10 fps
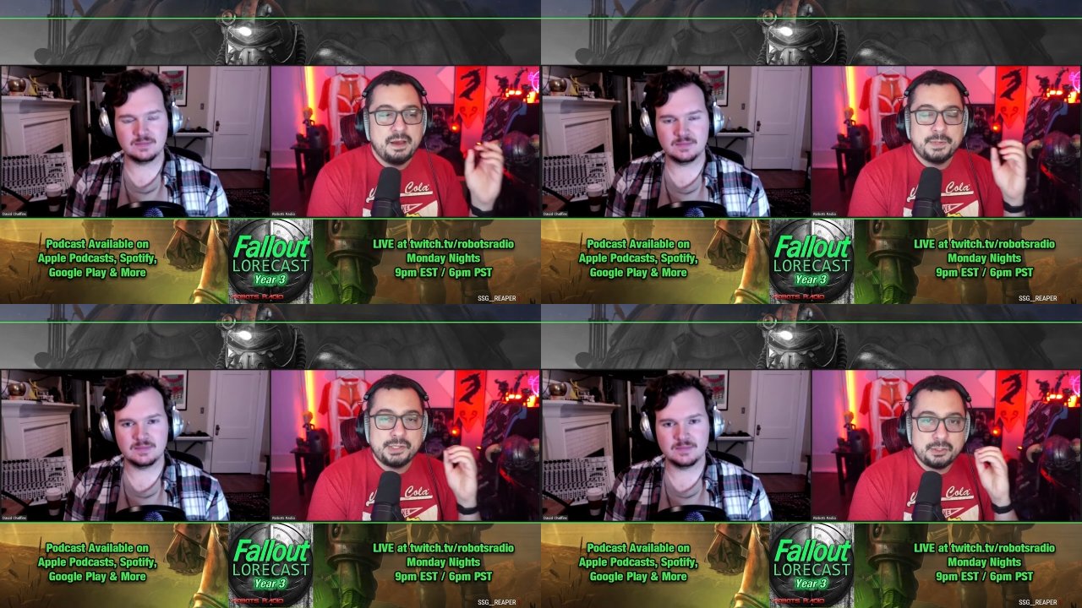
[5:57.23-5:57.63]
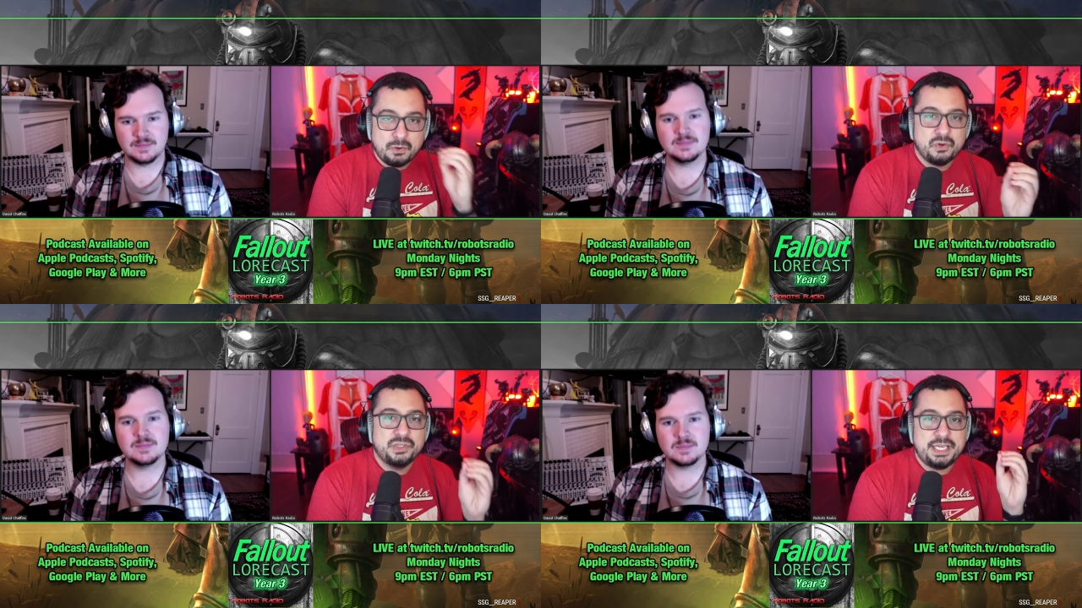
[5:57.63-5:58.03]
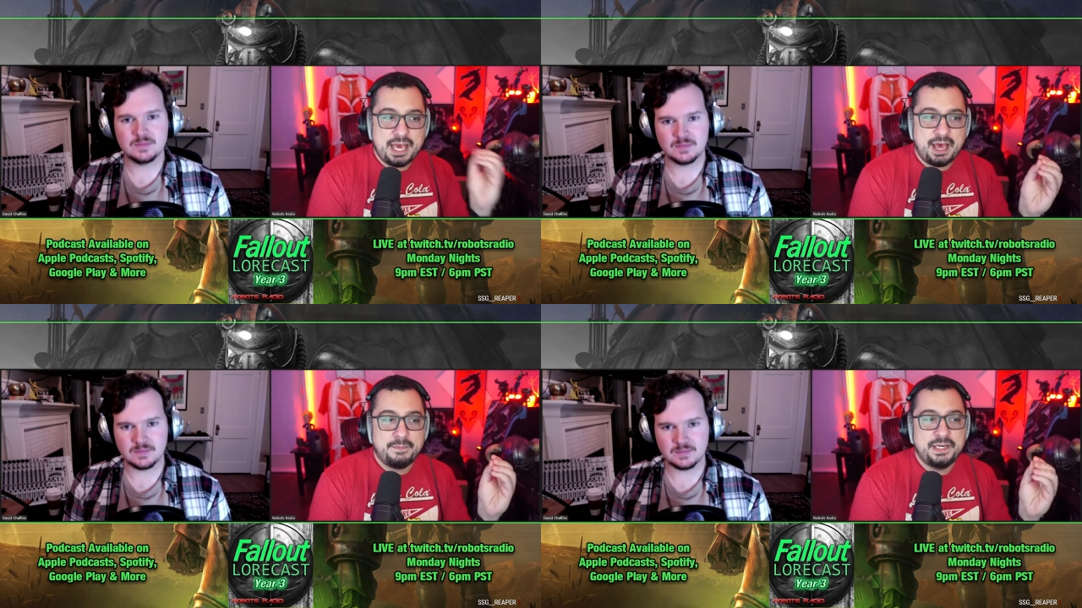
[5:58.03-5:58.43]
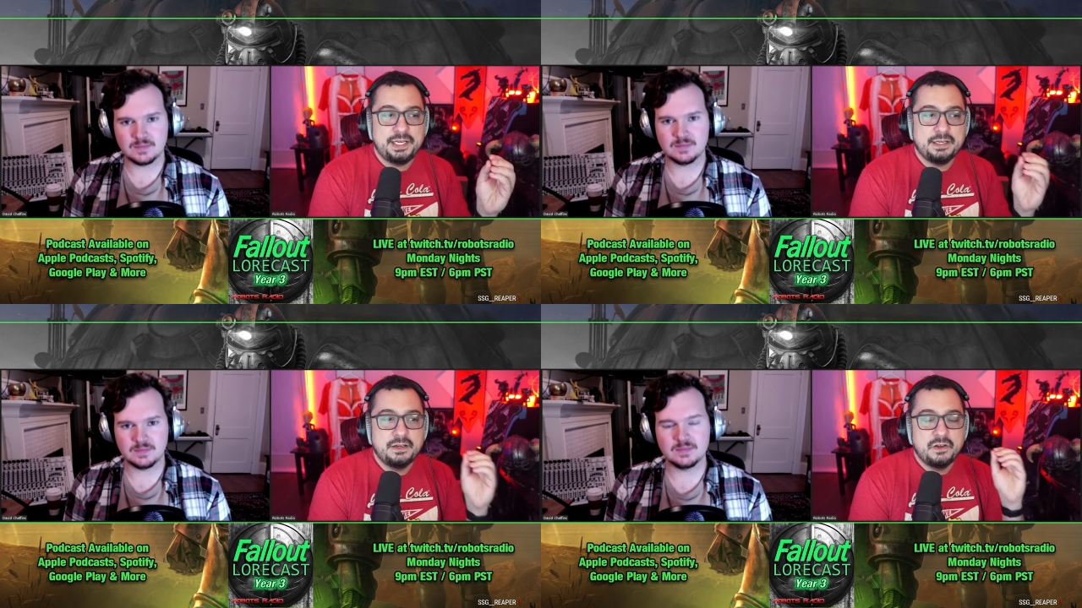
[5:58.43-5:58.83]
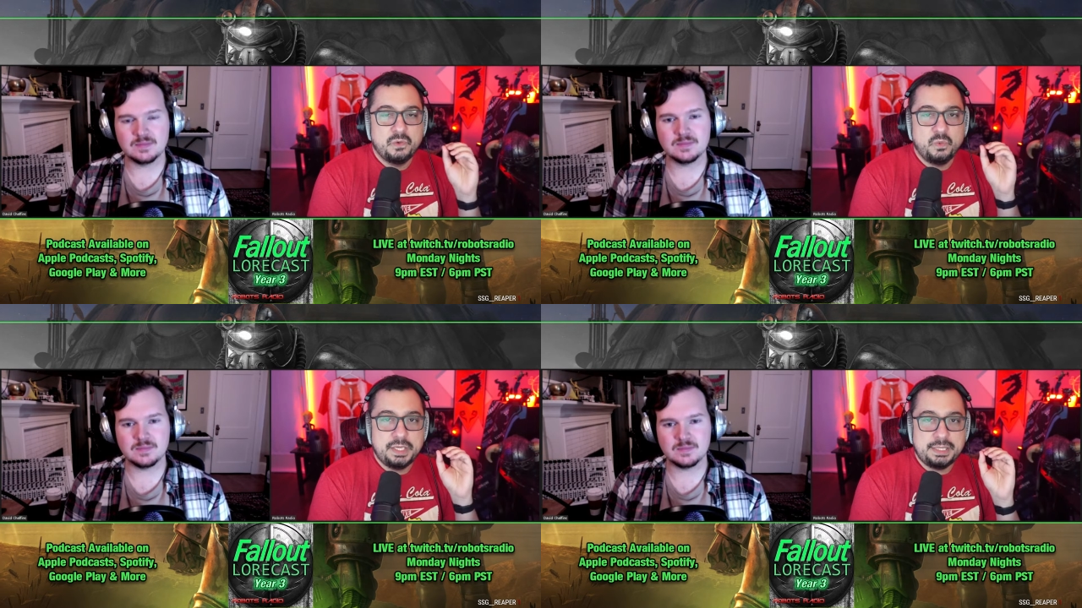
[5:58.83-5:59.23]
Speaker 1: but they're only happening
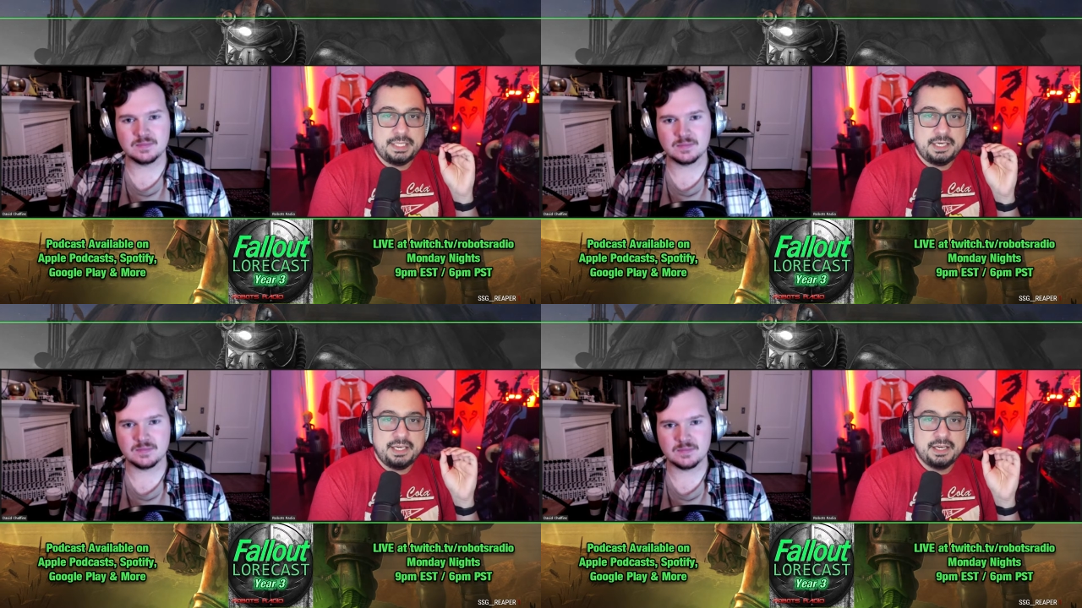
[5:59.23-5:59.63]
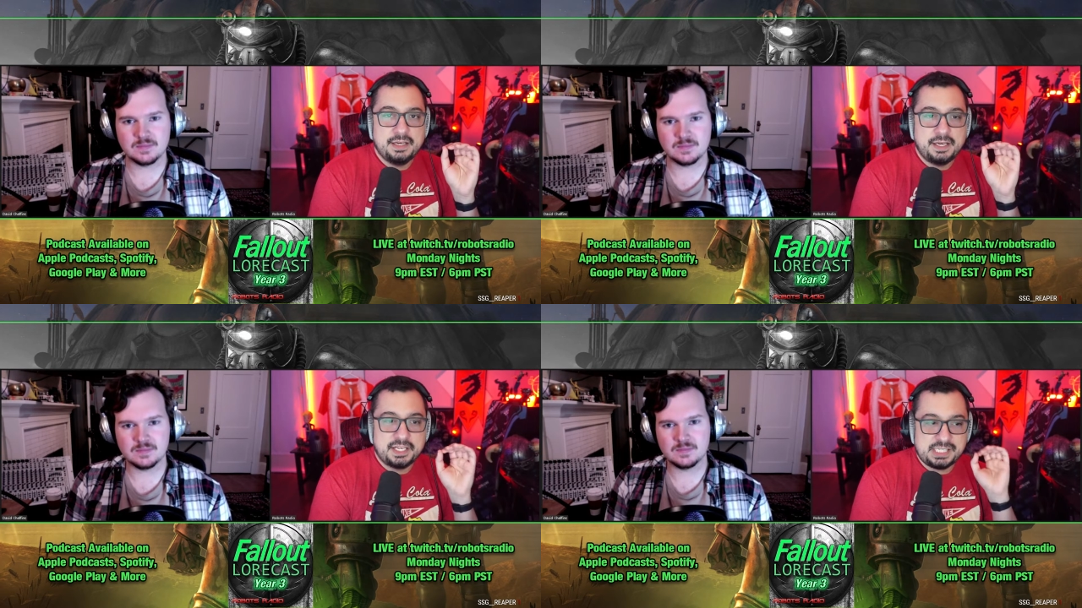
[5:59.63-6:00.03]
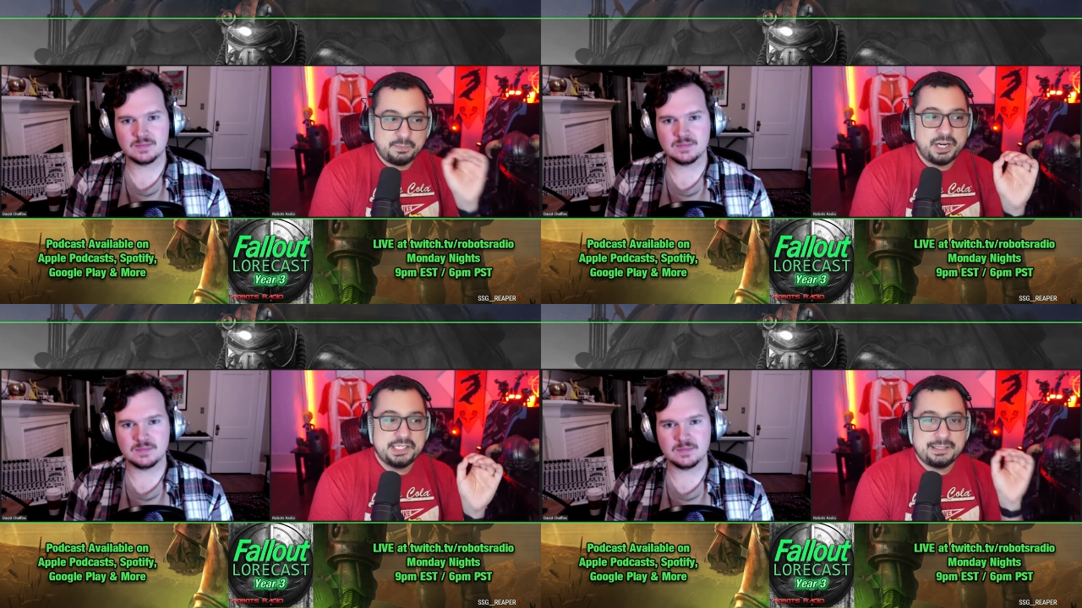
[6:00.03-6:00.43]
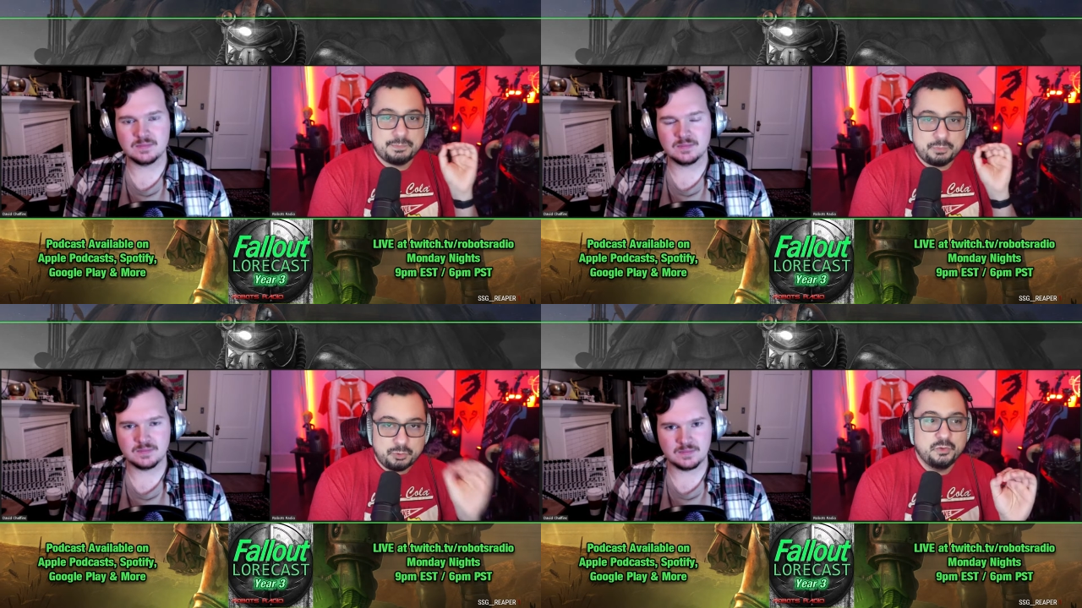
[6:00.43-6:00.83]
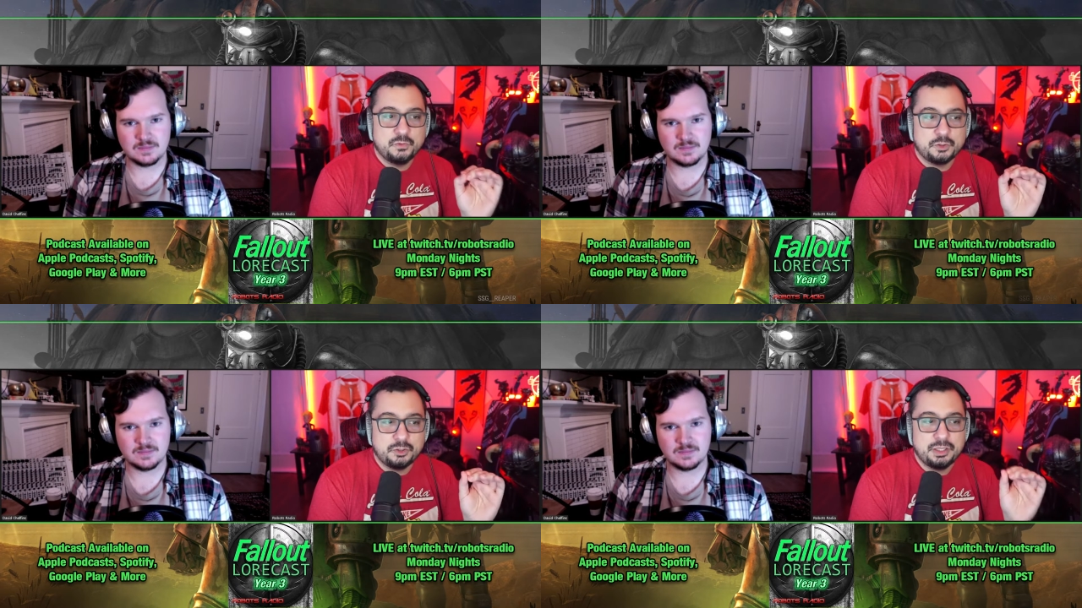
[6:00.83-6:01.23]
with the expressed
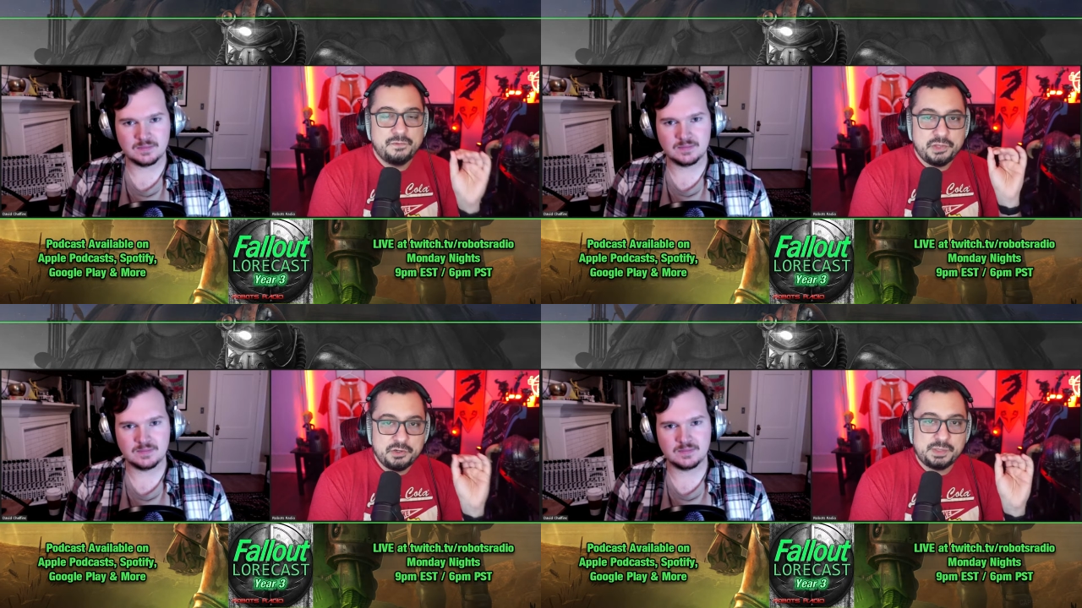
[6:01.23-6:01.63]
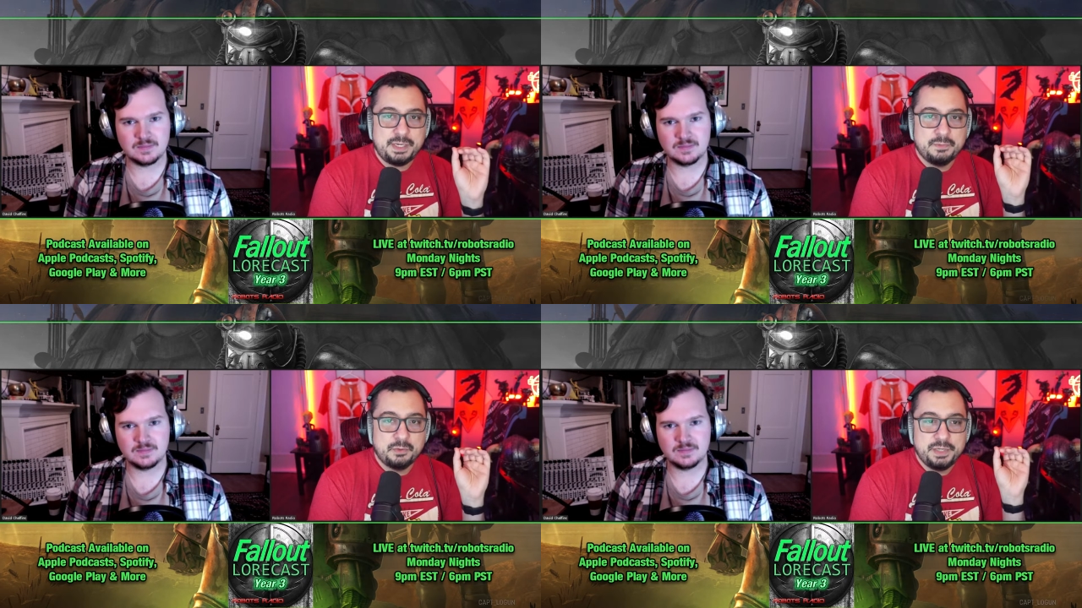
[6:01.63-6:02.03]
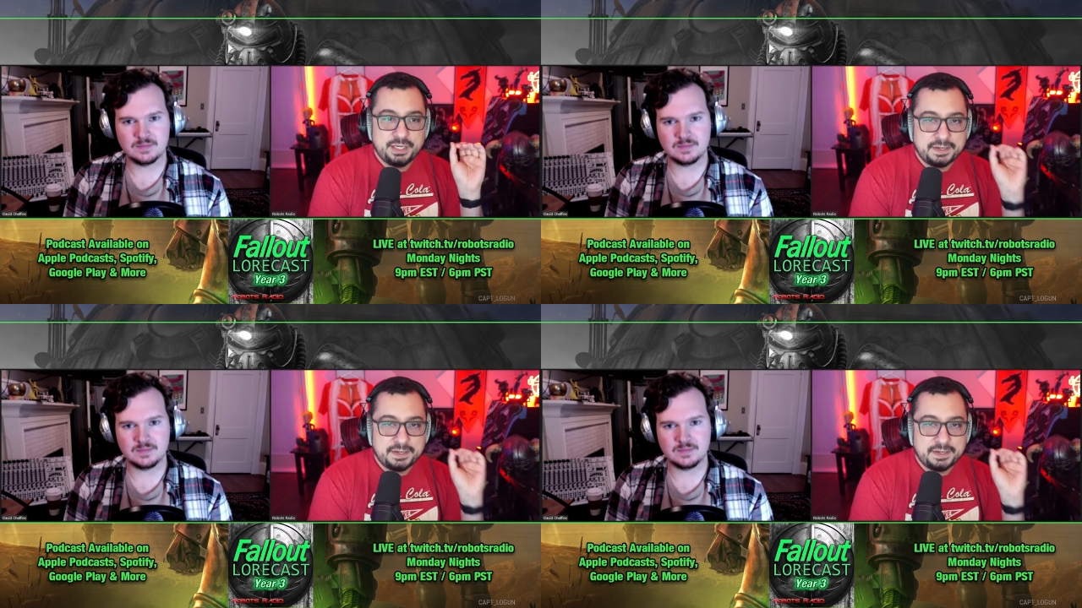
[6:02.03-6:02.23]
approval of those people being